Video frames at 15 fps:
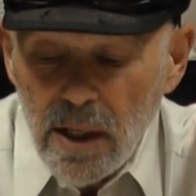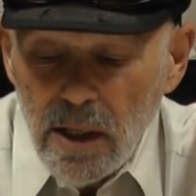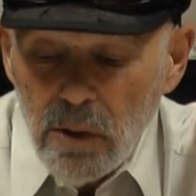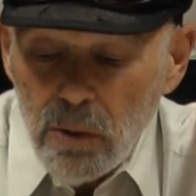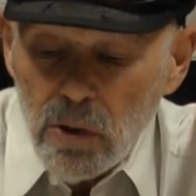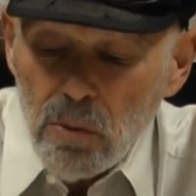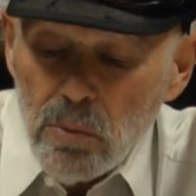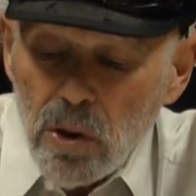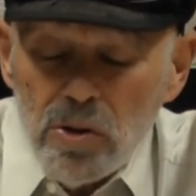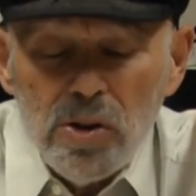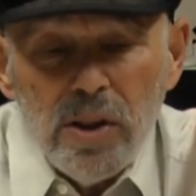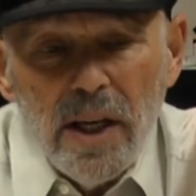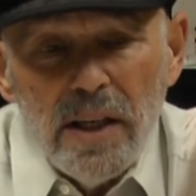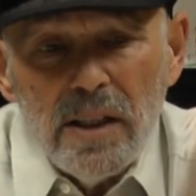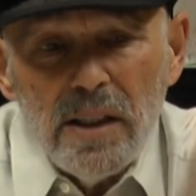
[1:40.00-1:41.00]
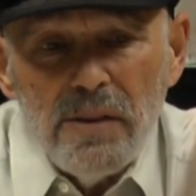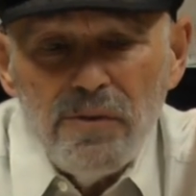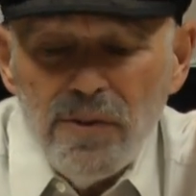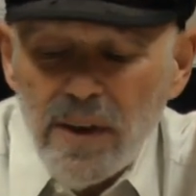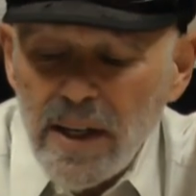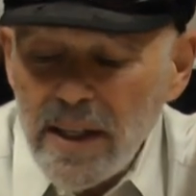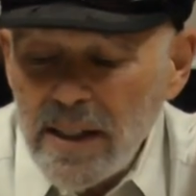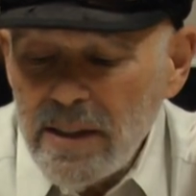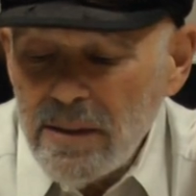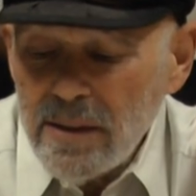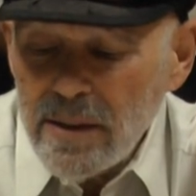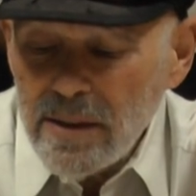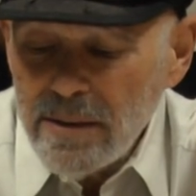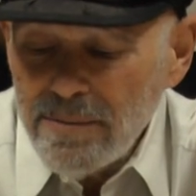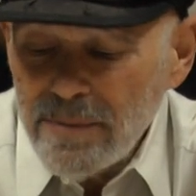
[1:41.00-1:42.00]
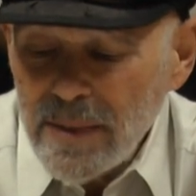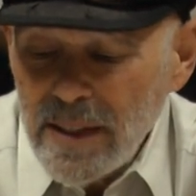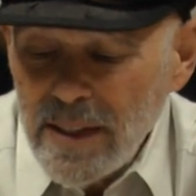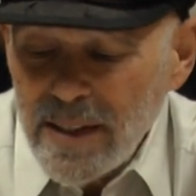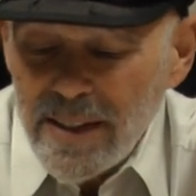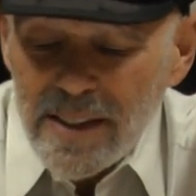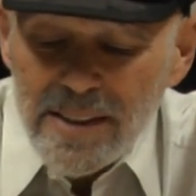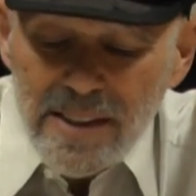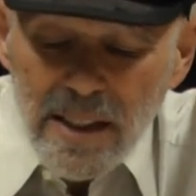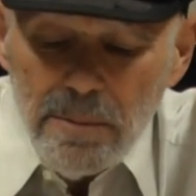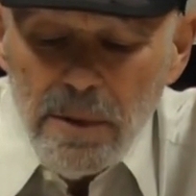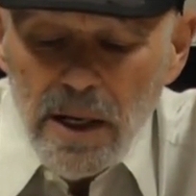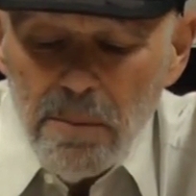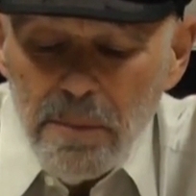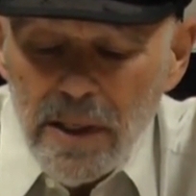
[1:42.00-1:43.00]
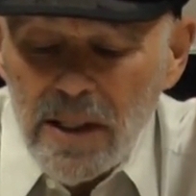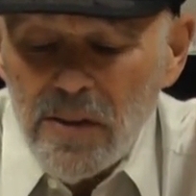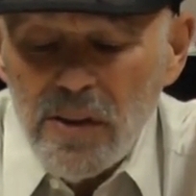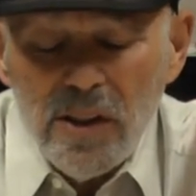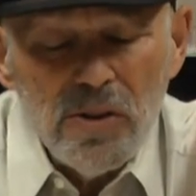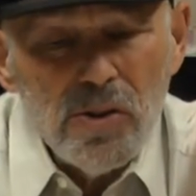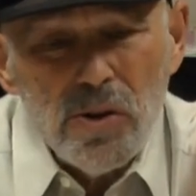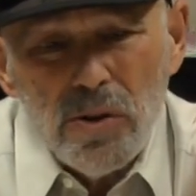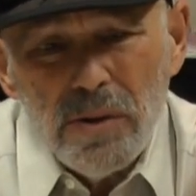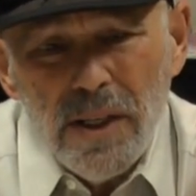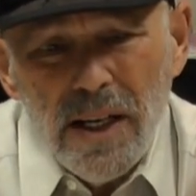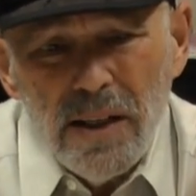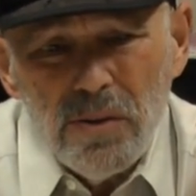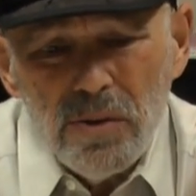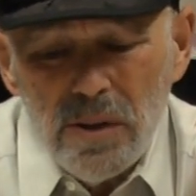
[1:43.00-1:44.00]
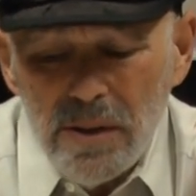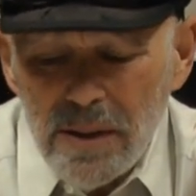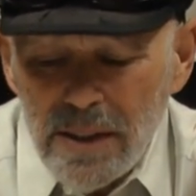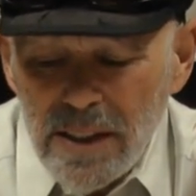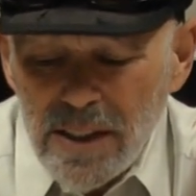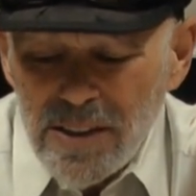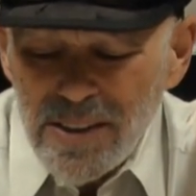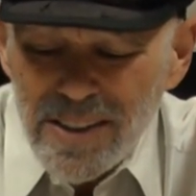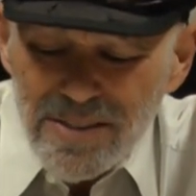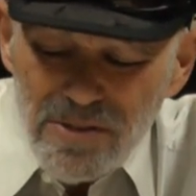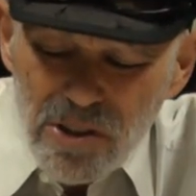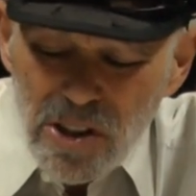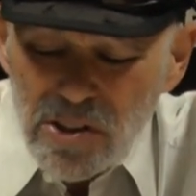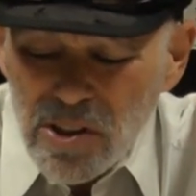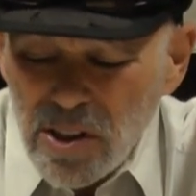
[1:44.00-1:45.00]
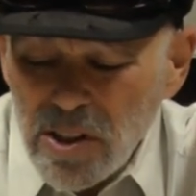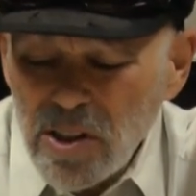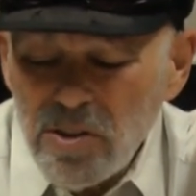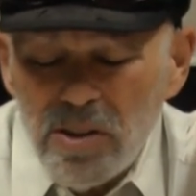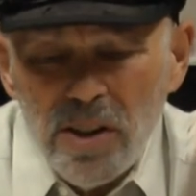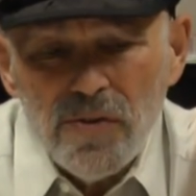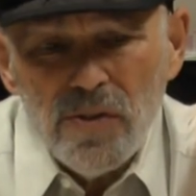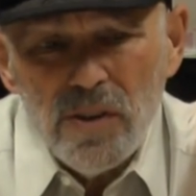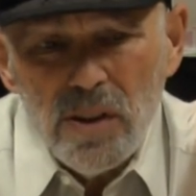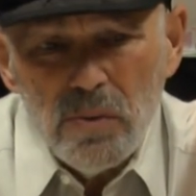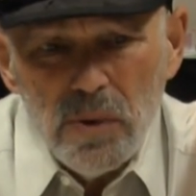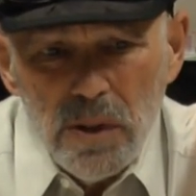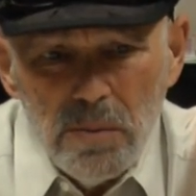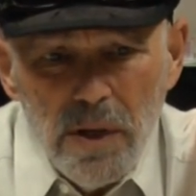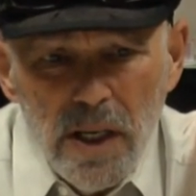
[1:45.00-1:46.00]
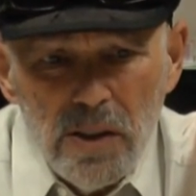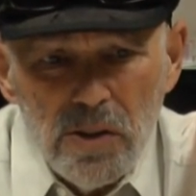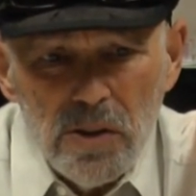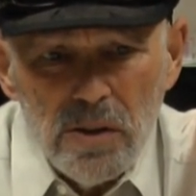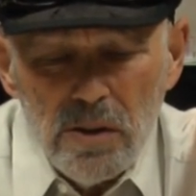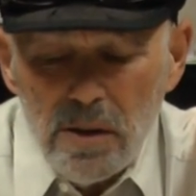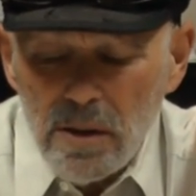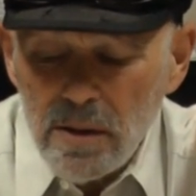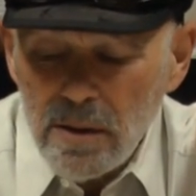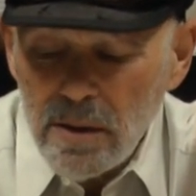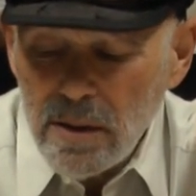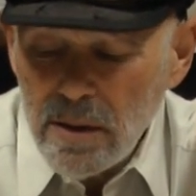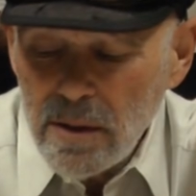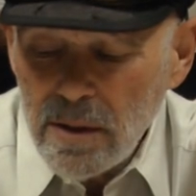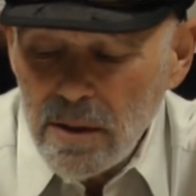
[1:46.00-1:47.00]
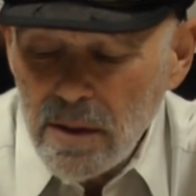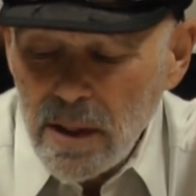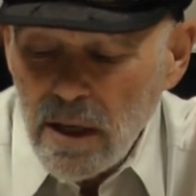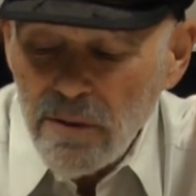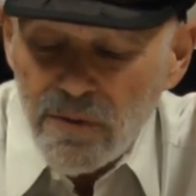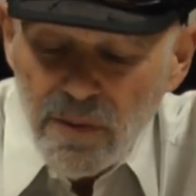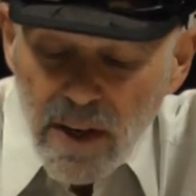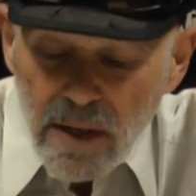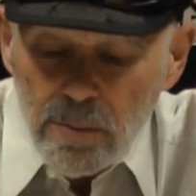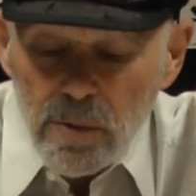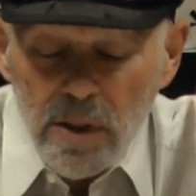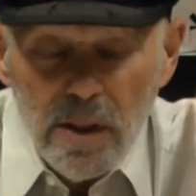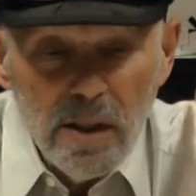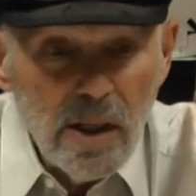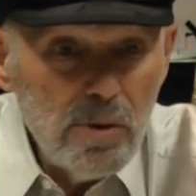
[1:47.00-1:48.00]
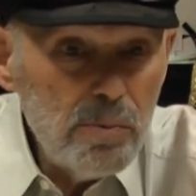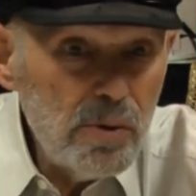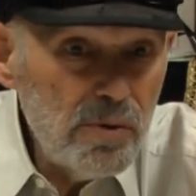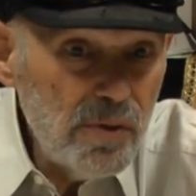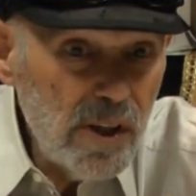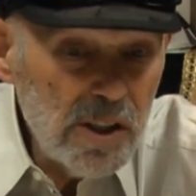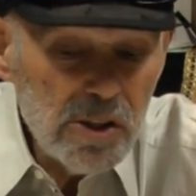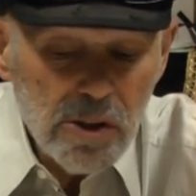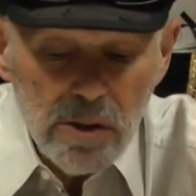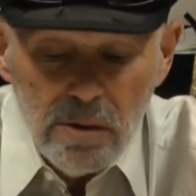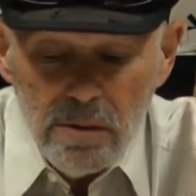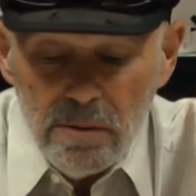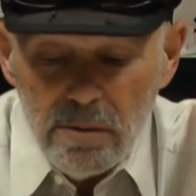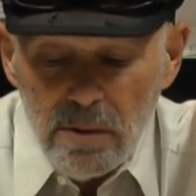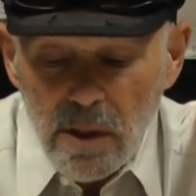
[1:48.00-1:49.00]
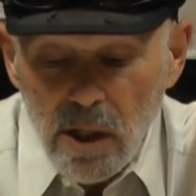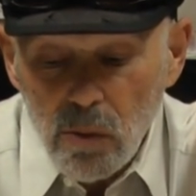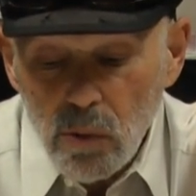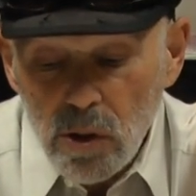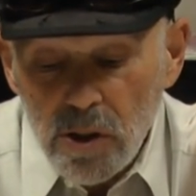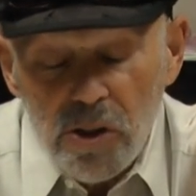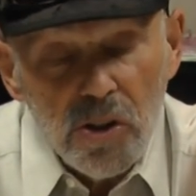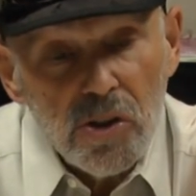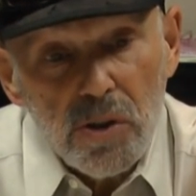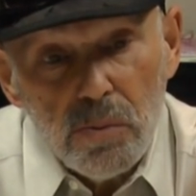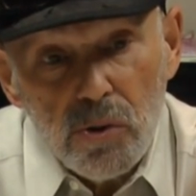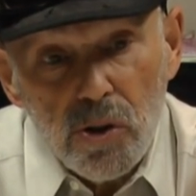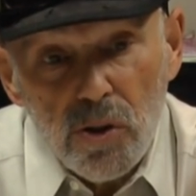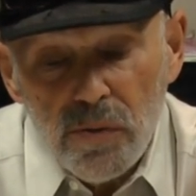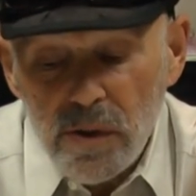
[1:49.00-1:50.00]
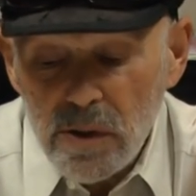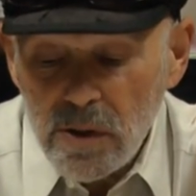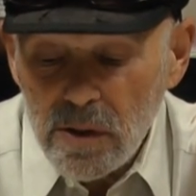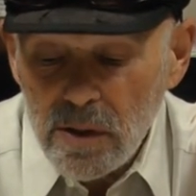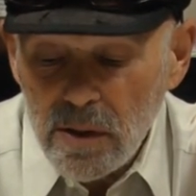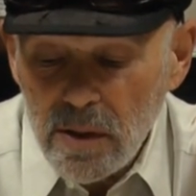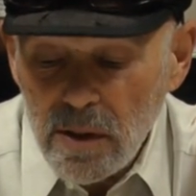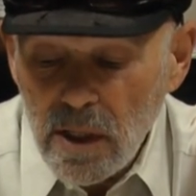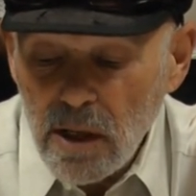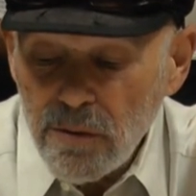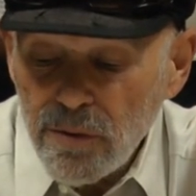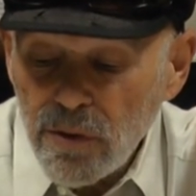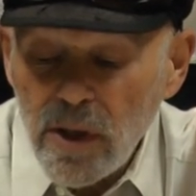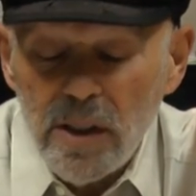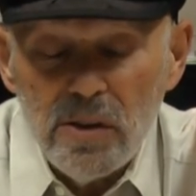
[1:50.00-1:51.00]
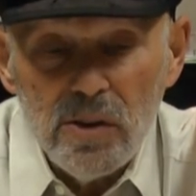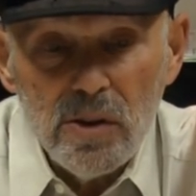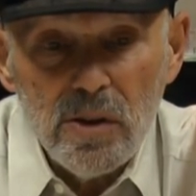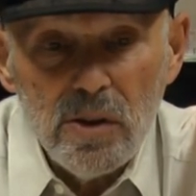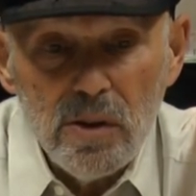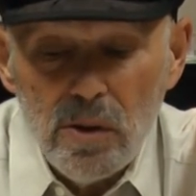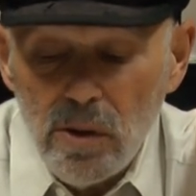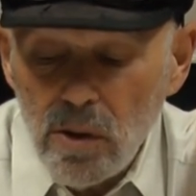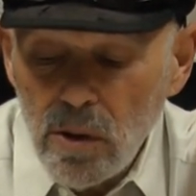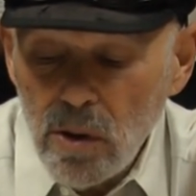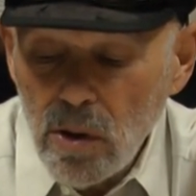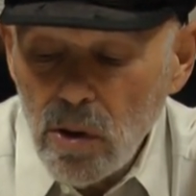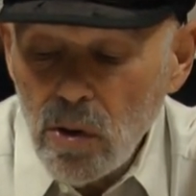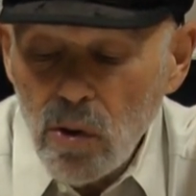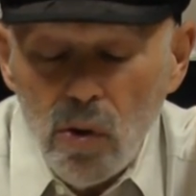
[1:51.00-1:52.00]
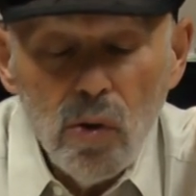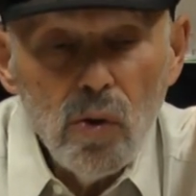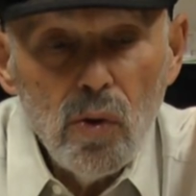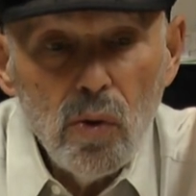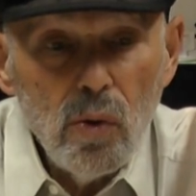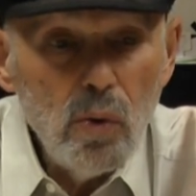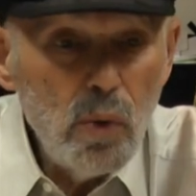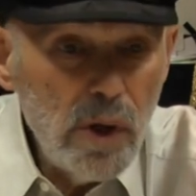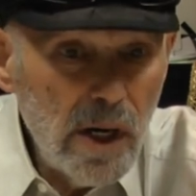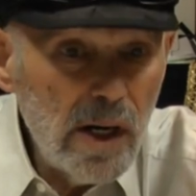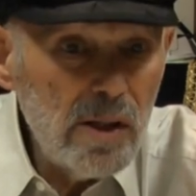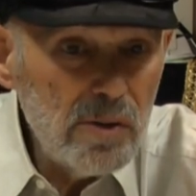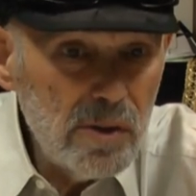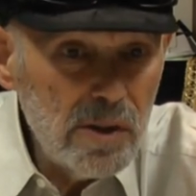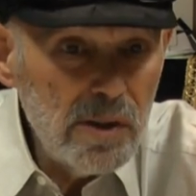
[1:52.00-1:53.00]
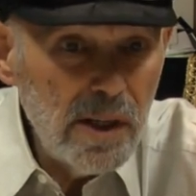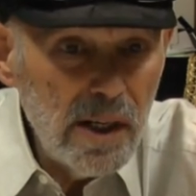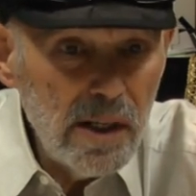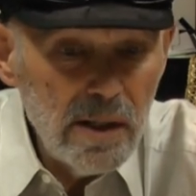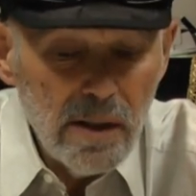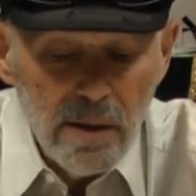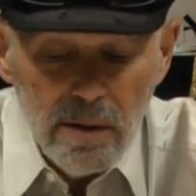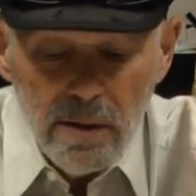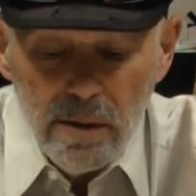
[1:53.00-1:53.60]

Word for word: we will most likely find that somehow many things turned out just a little different than we imagined. Our family, our profession, our religious observance, our friends, who we are today.